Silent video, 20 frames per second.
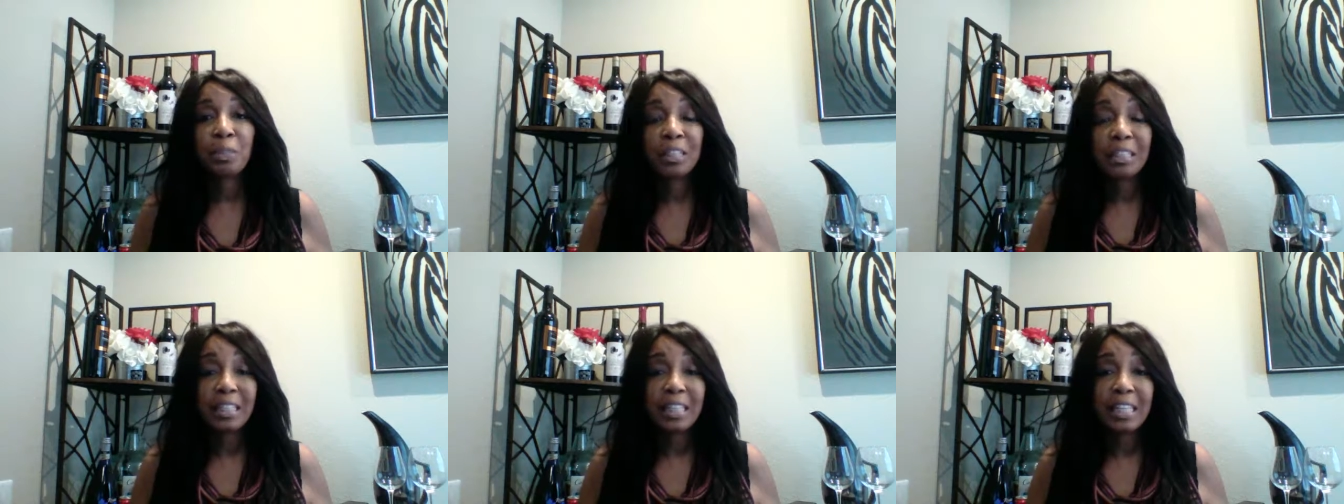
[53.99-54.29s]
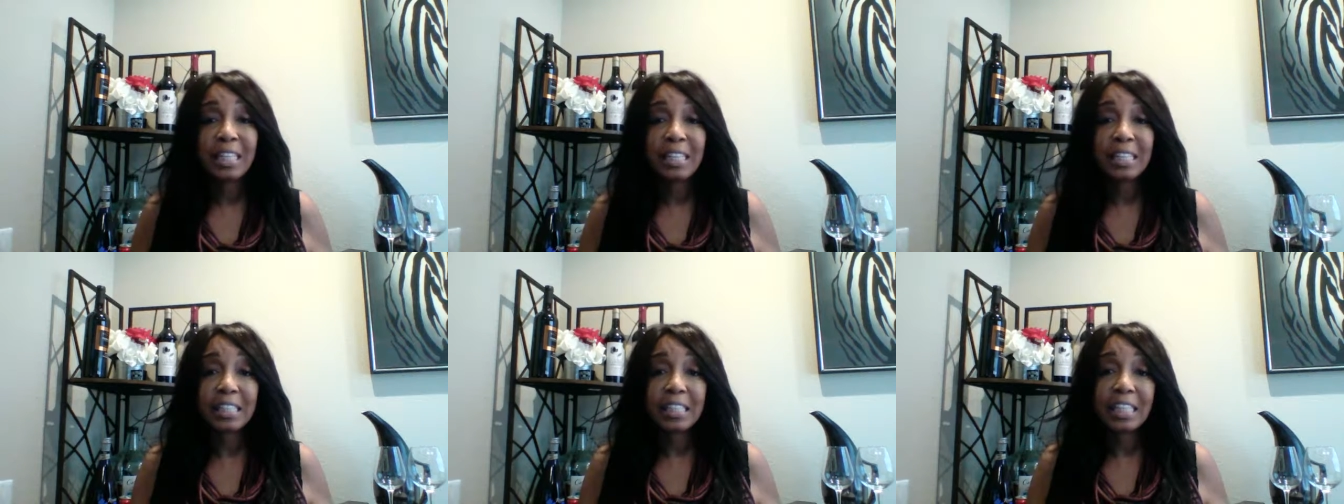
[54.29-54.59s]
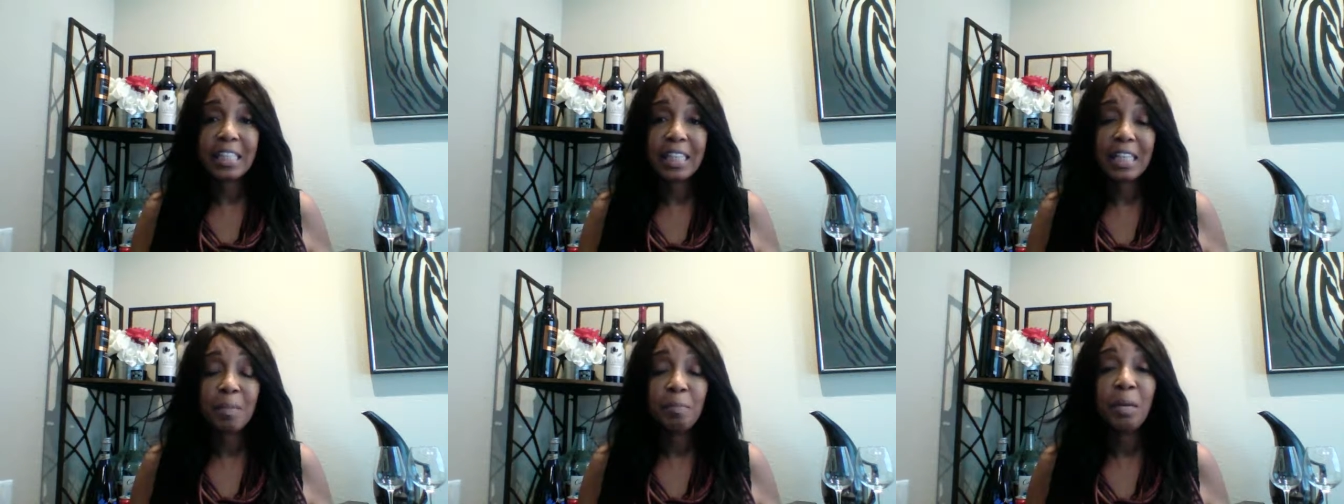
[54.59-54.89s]
please
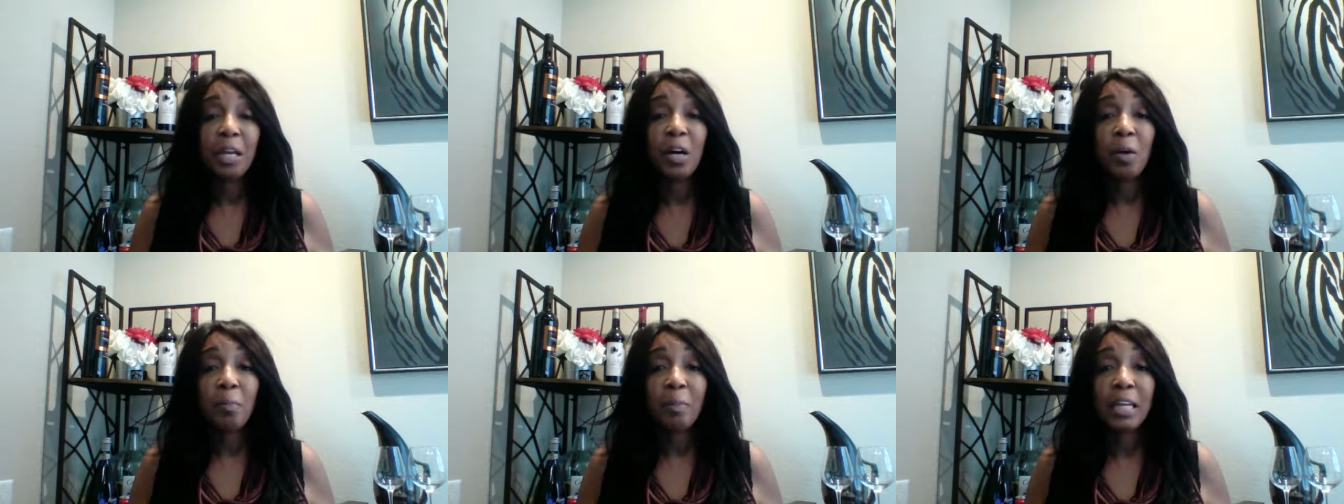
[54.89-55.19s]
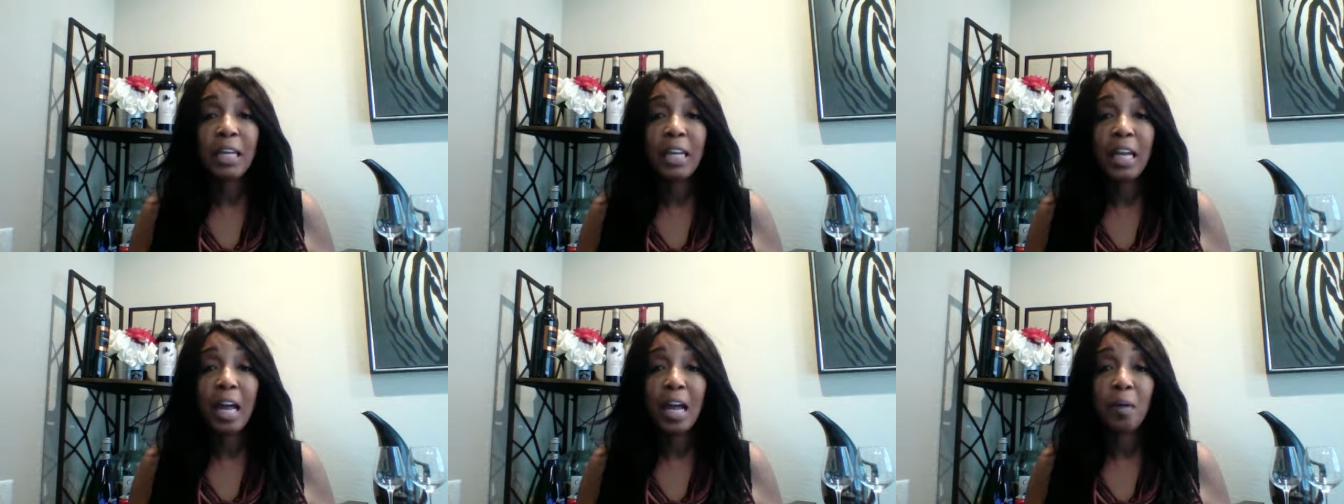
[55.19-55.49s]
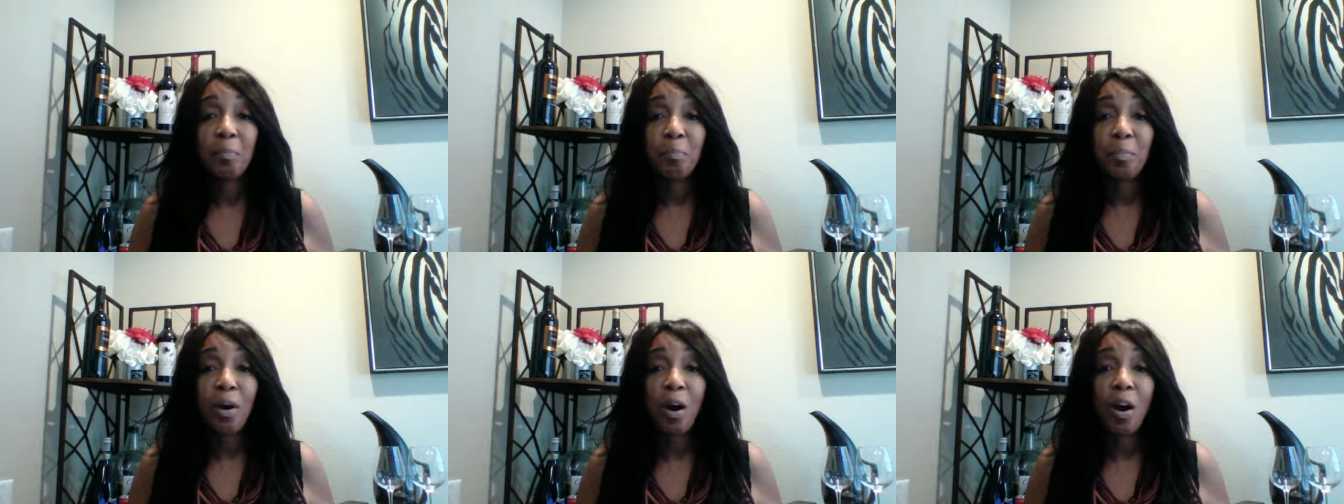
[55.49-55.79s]
email me
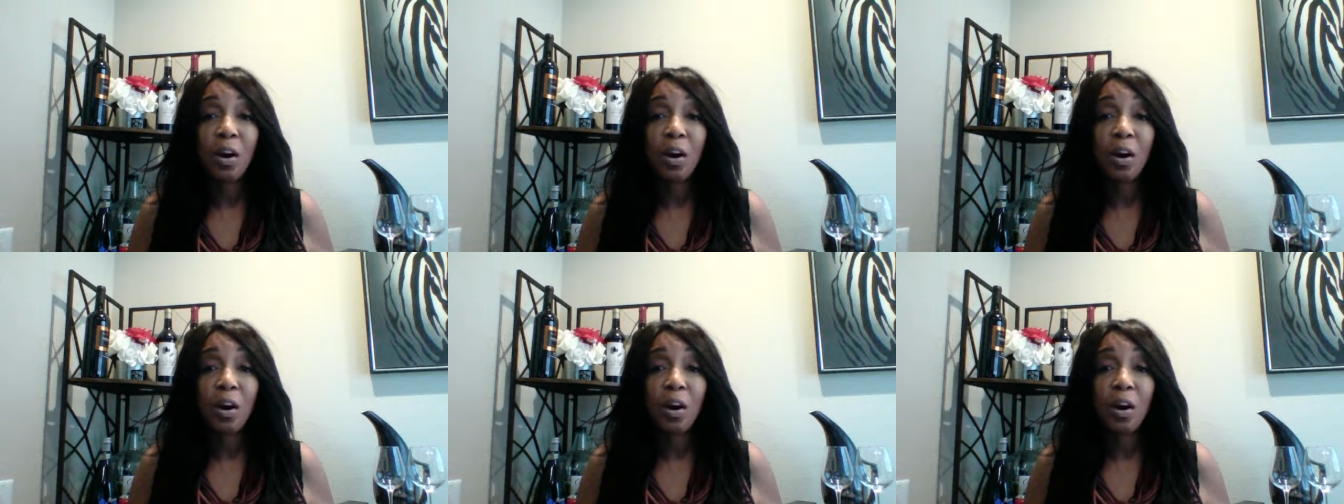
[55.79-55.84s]
at